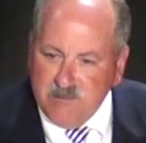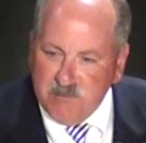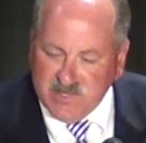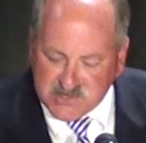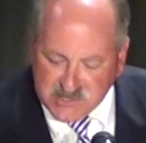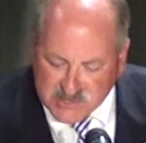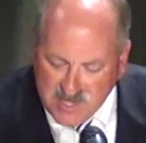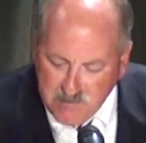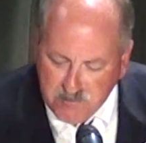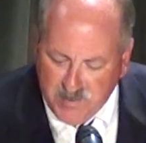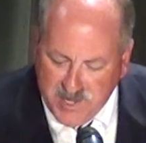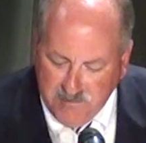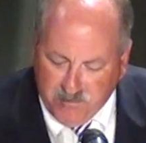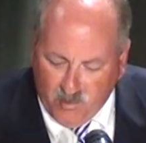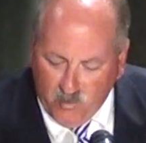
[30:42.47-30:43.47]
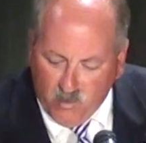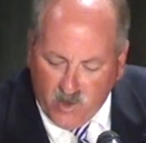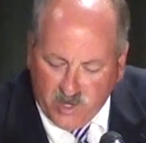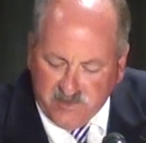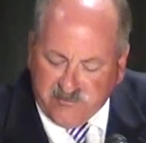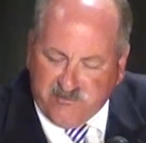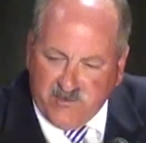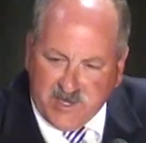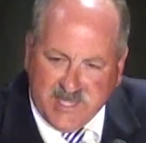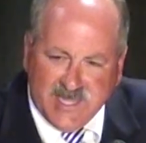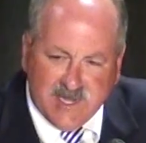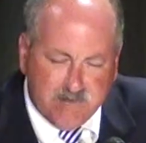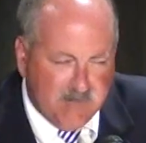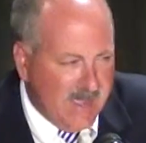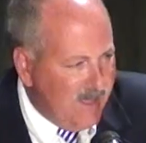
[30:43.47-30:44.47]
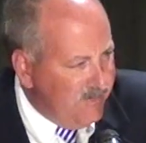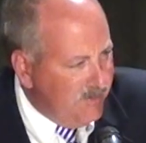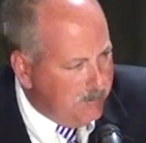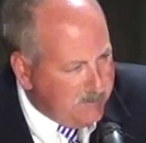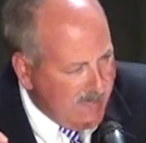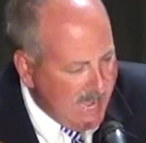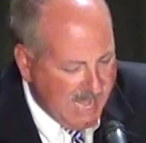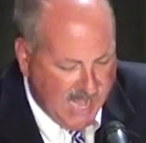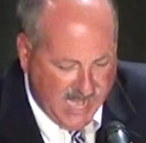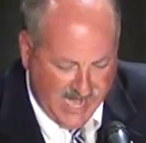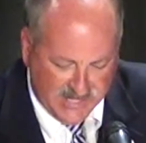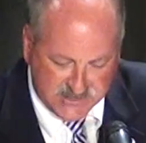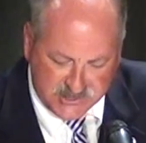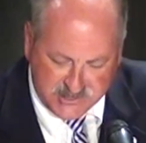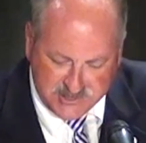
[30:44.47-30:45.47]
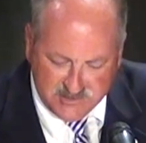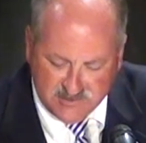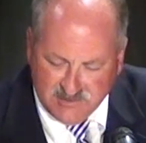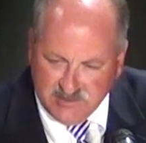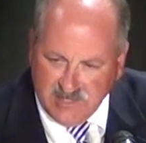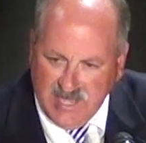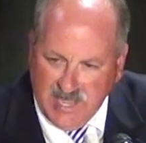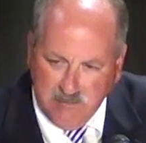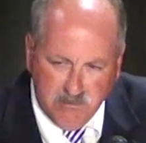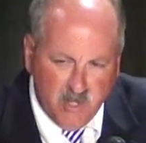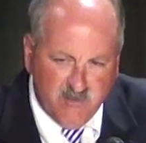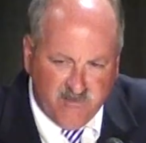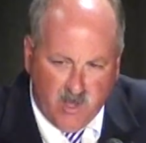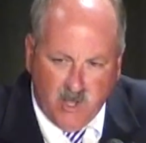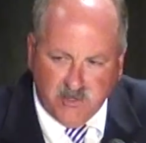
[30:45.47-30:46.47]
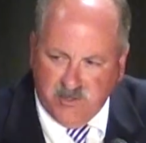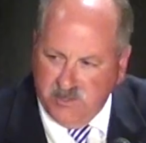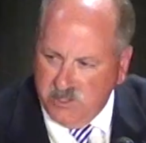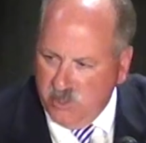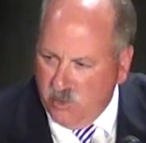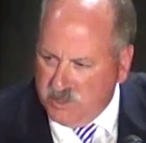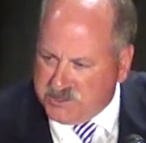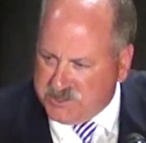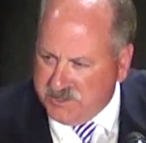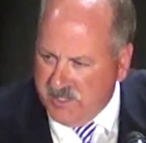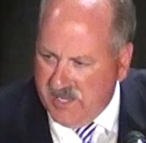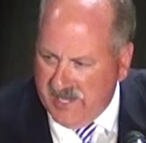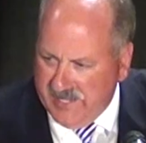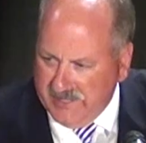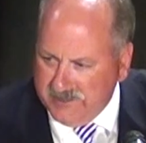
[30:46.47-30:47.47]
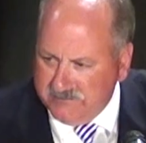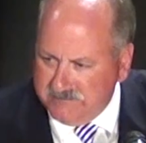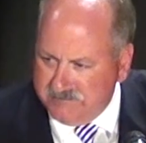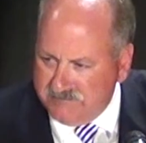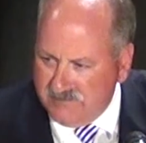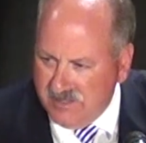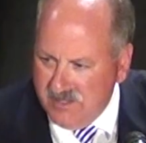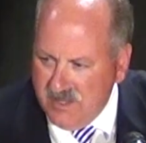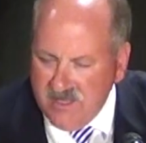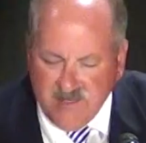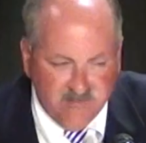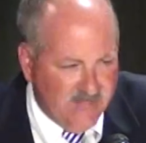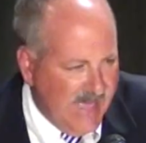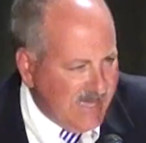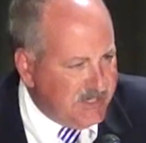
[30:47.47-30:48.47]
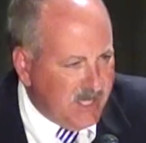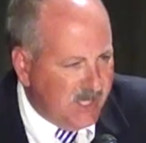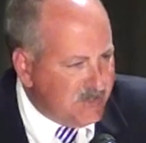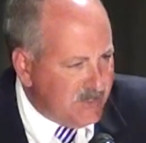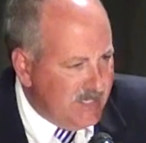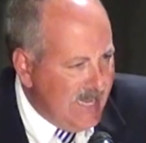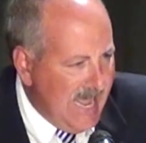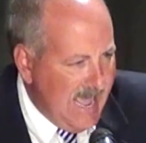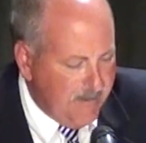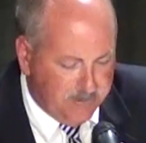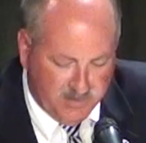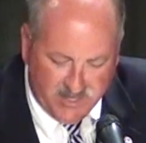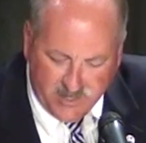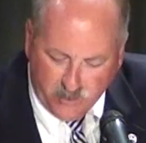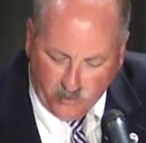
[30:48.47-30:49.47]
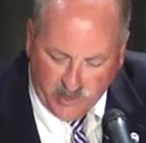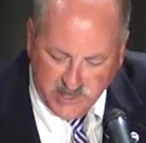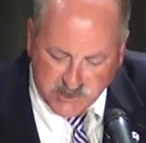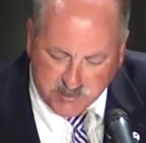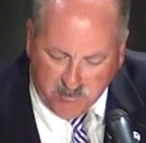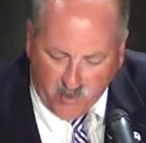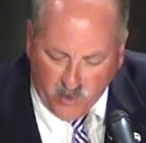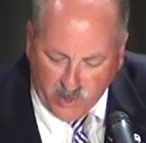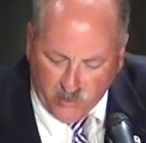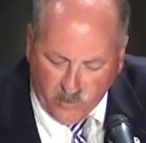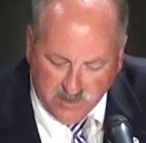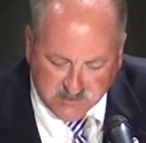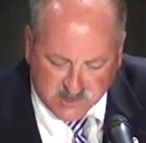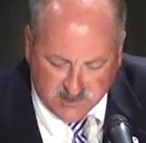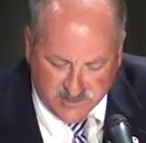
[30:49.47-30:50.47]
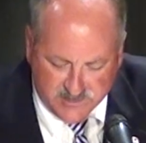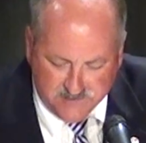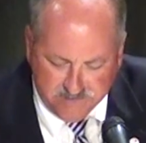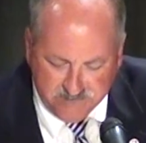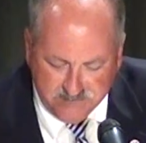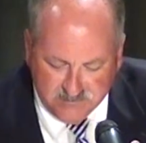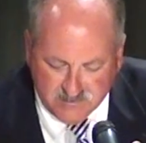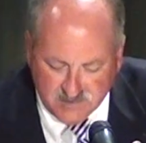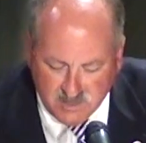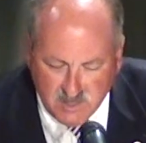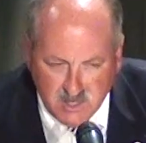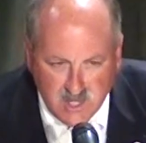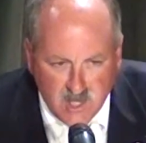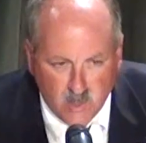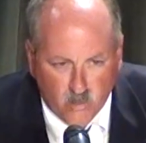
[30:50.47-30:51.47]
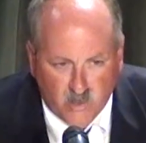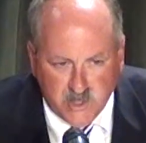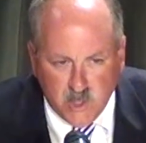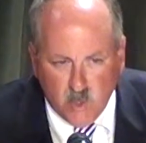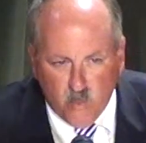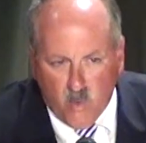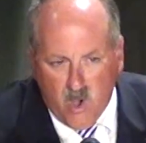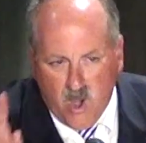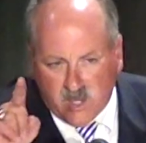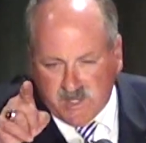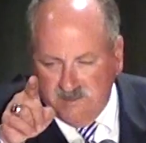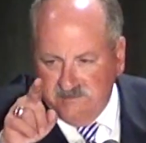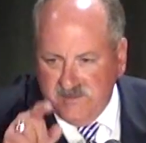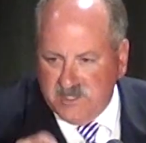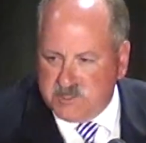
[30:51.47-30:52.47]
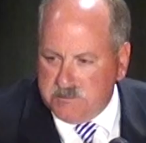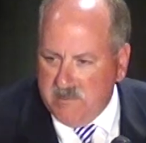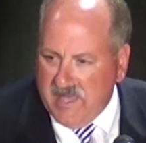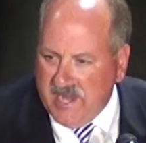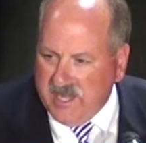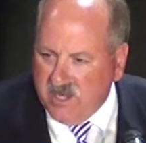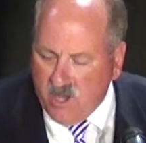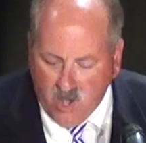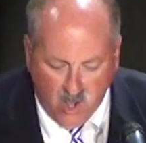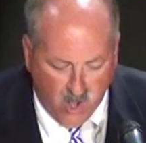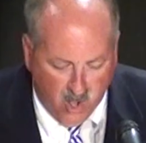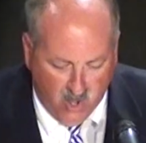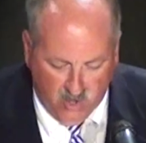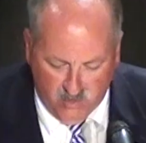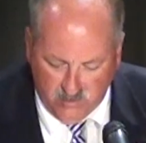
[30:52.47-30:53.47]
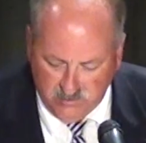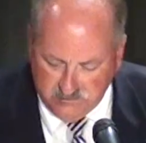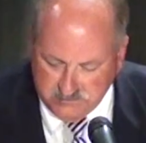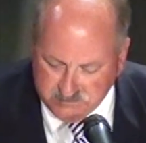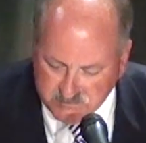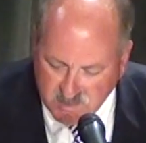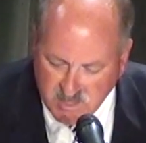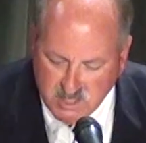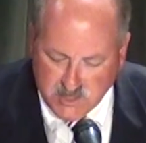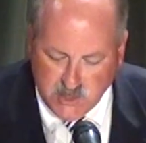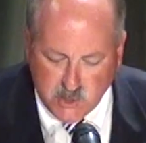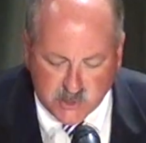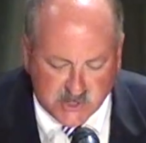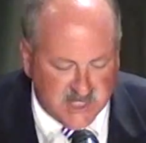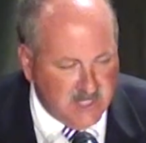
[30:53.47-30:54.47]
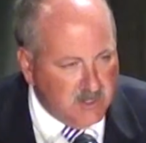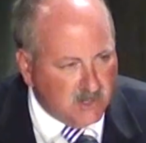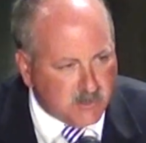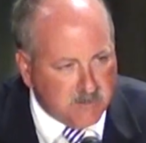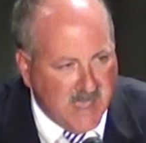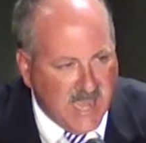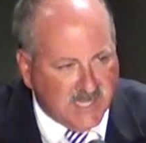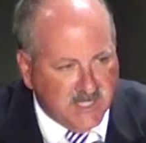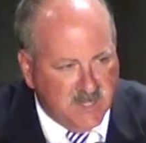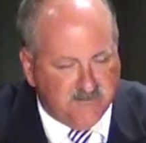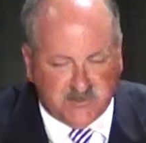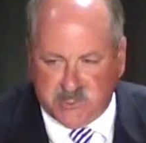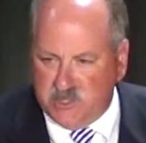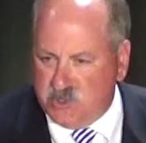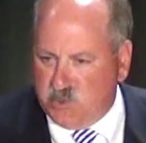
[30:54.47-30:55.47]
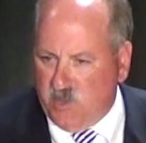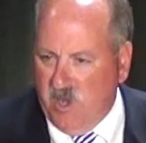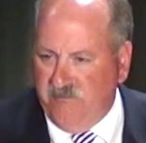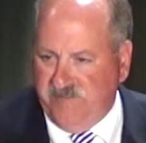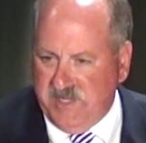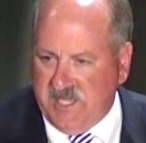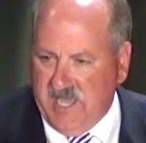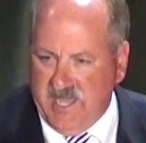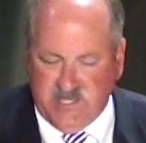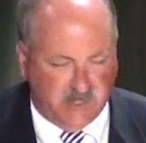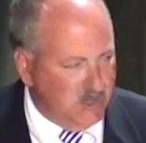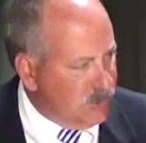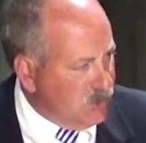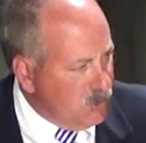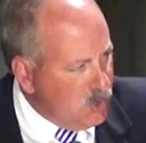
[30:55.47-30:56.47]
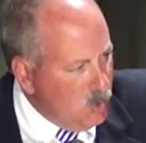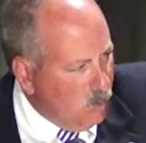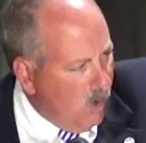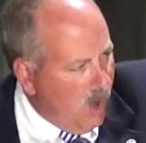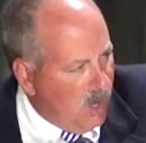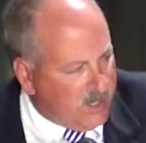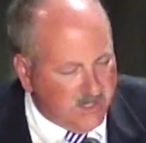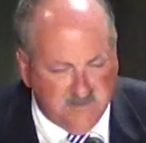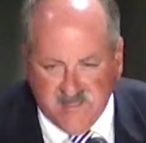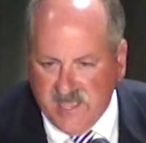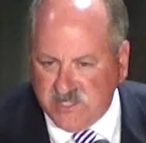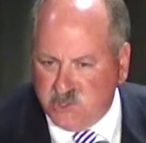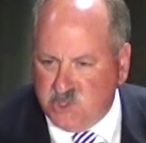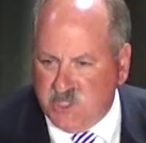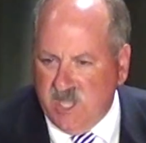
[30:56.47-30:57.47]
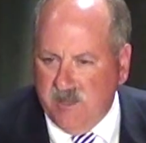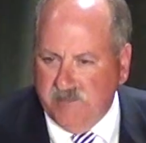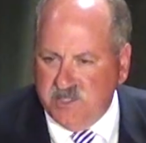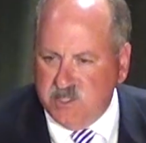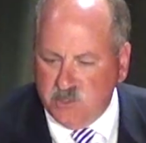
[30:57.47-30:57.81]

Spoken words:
But some people want to forget about the past and move on to the newest thing. That doesn't happen at Greensboro Grimsley. When you walk in this main hall, you see those magnificent trophy cases, or you walk in that gym and